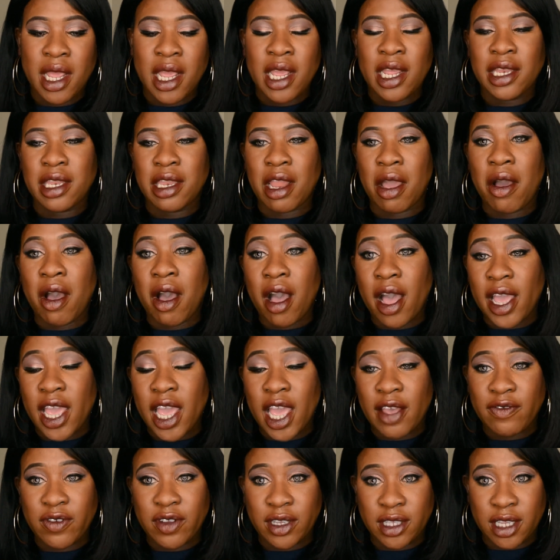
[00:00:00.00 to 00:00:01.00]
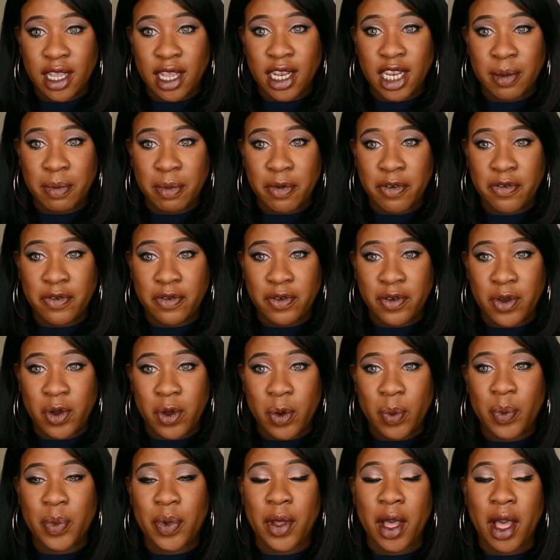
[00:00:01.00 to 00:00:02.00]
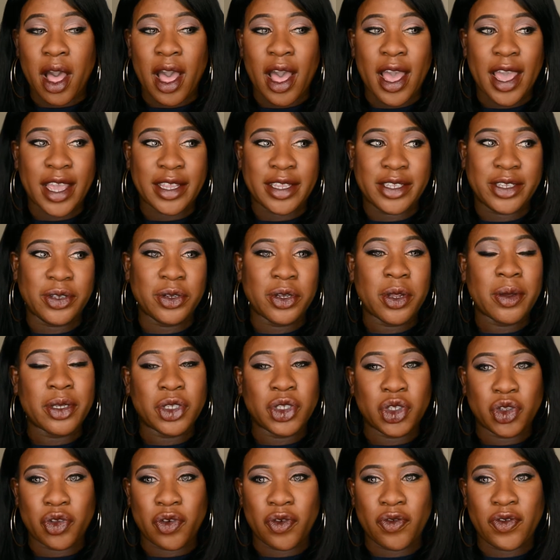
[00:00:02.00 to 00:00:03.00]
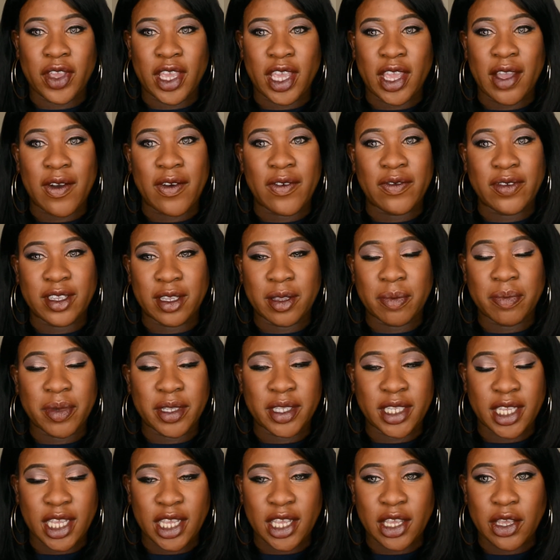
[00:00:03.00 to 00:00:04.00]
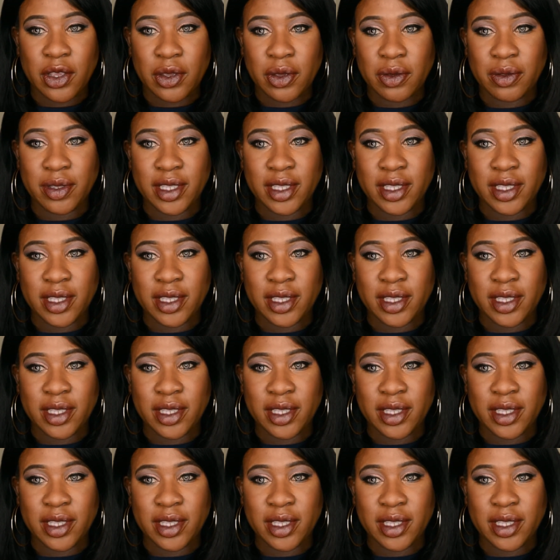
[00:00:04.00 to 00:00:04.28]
Now, I haven't done it before, but I do know a story of somebody who